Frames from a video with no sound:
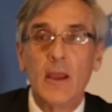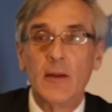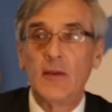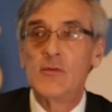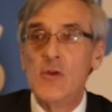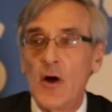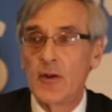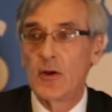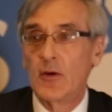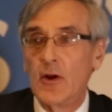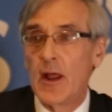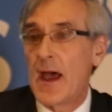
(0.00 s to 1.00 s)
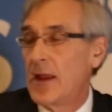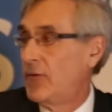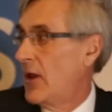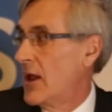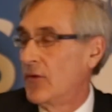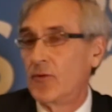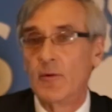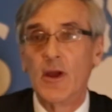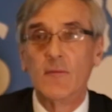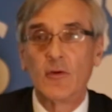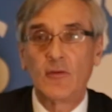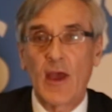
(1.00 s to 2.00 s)
It is not a good idea to
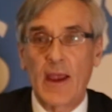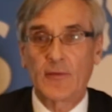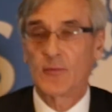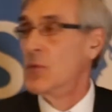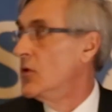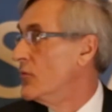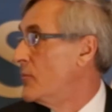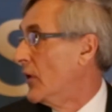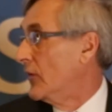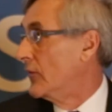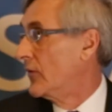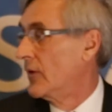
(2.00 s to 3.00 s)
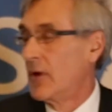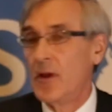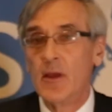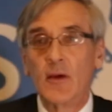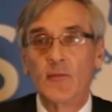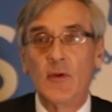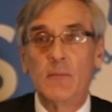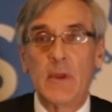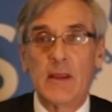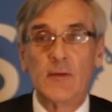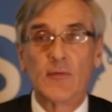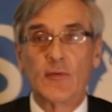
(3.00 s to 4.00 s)
overtax movement, because it
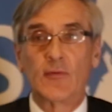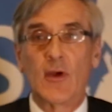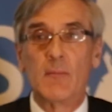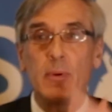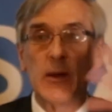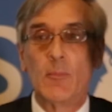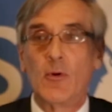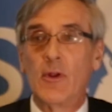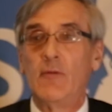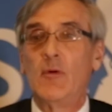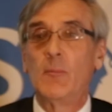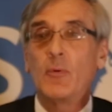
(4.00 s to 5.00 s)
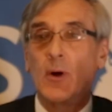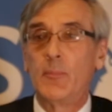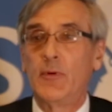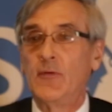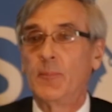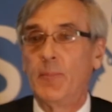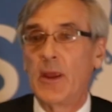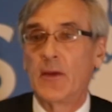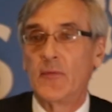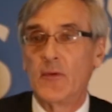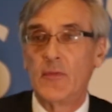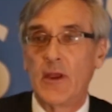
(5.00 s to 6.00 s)
means that some people live in properties
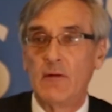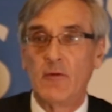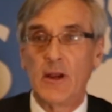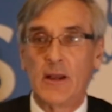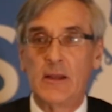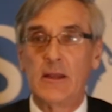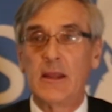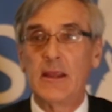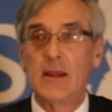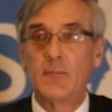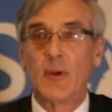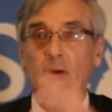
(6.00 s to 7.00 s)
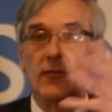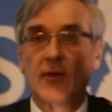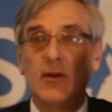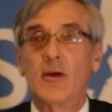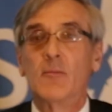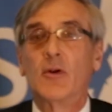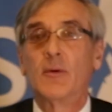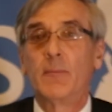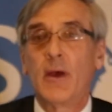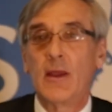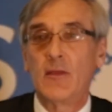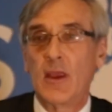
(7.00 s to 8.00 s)
bigger than they really need because they don't want to
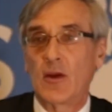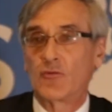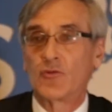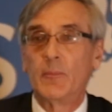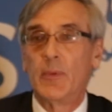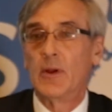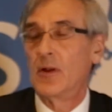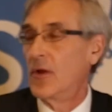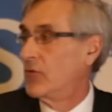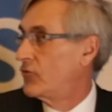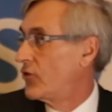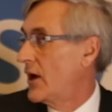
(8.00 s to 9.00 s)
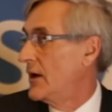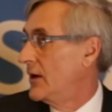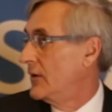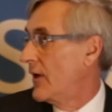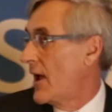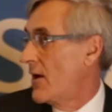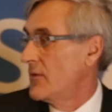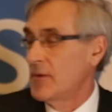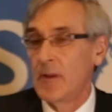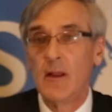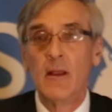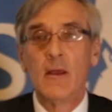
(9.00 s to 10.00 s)
pay the extra bill on trading
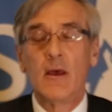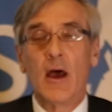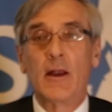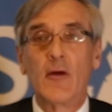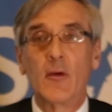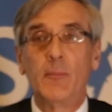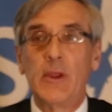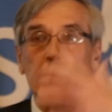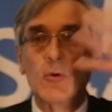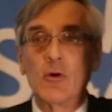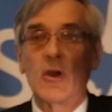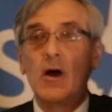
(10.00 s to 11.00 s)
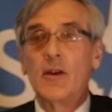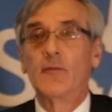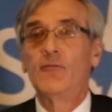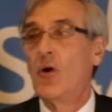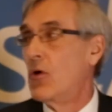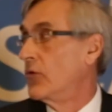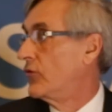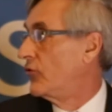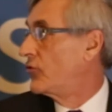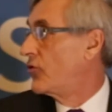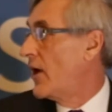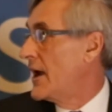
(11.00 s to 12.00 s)
down, and other people can't afford
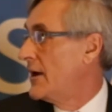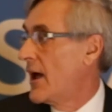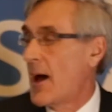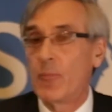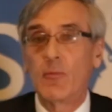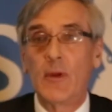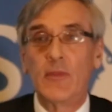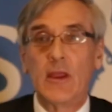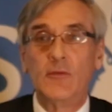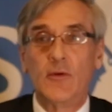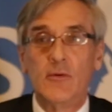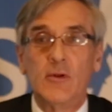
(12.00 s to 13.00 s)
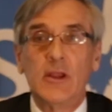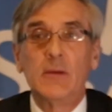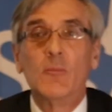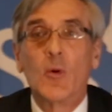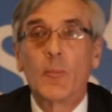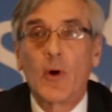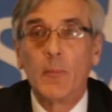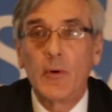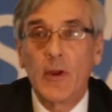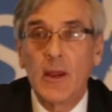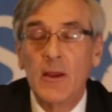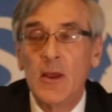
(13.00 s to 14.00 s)
to trade up when they do need more
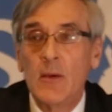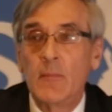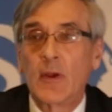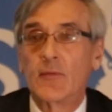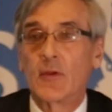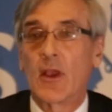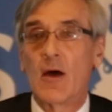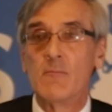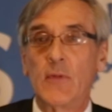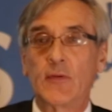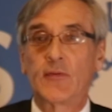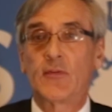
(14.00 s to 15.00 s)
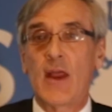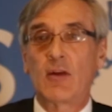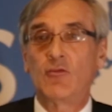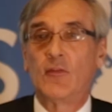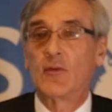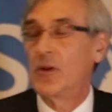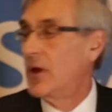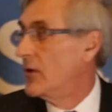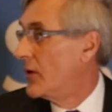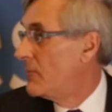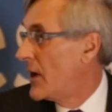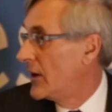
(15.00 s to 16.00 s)
property because the government snatches a
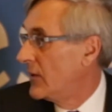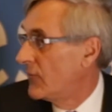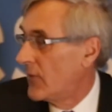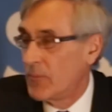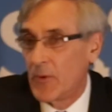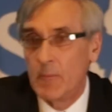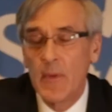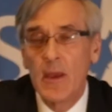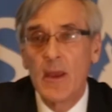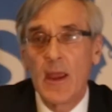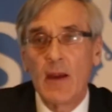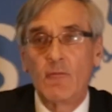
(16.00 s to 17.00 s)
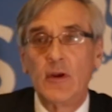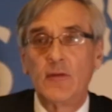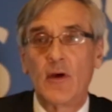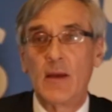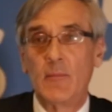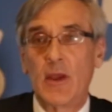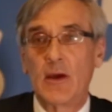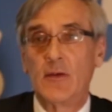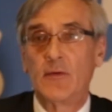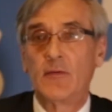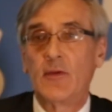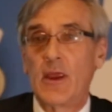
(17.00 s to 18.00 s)
load of money from them every time they
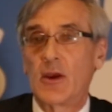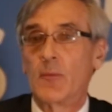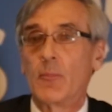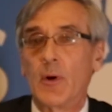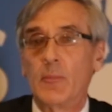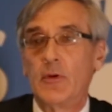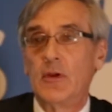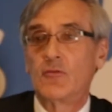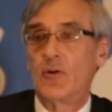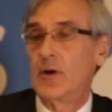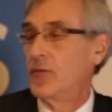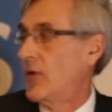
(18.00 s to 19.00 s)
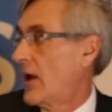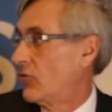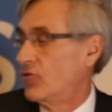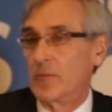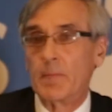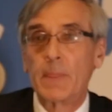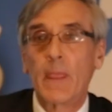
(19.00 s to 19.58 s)
undertake a property transaction.